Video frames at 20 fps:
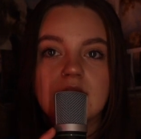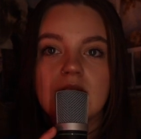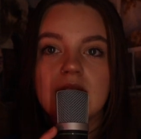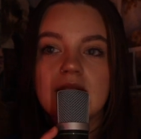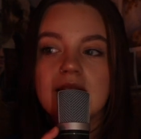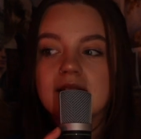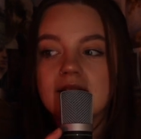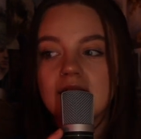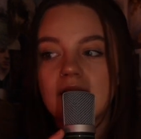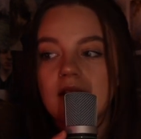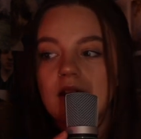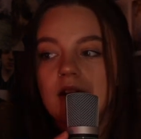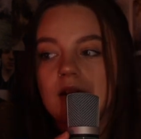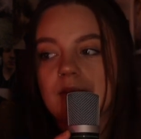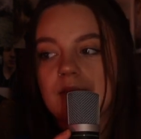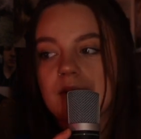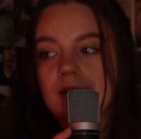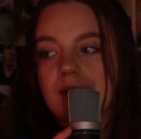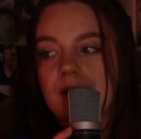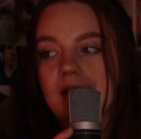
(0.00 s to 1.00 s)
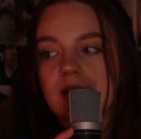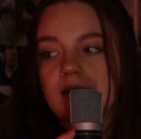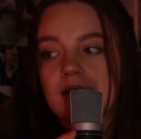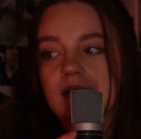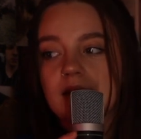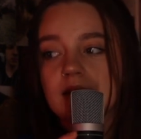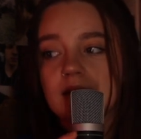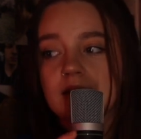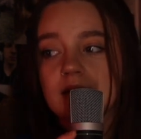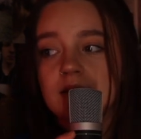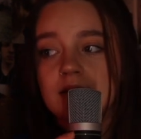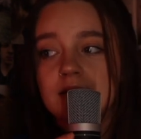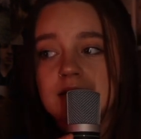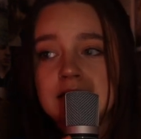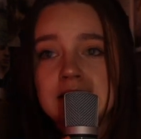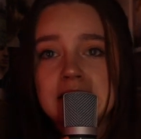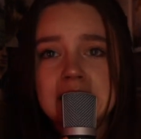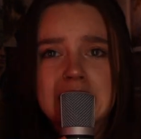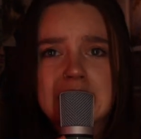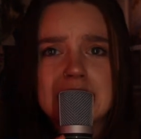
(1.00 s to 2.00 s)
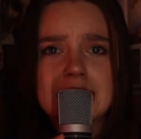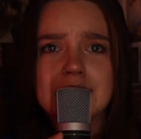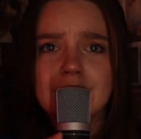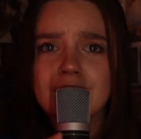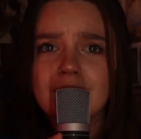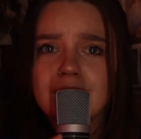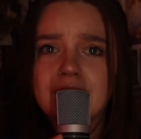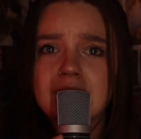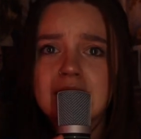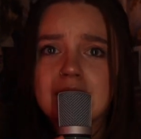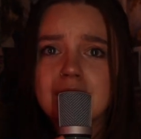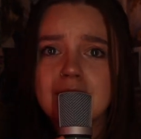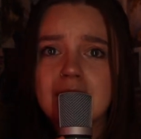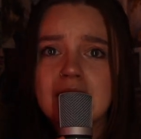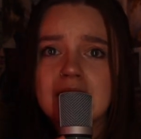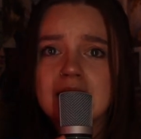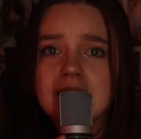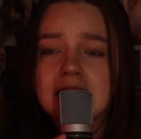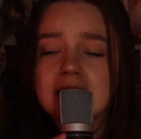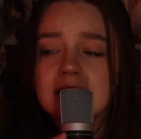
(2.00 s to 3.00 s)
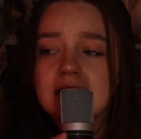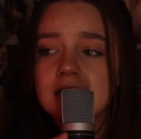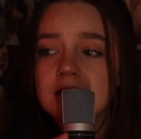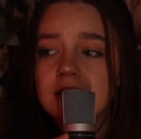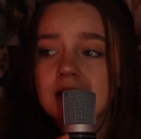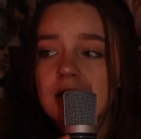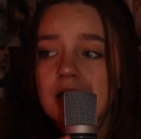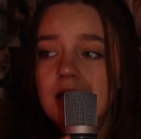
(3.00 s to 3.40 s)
I think it's only going to be about like 10 to 15 minutes.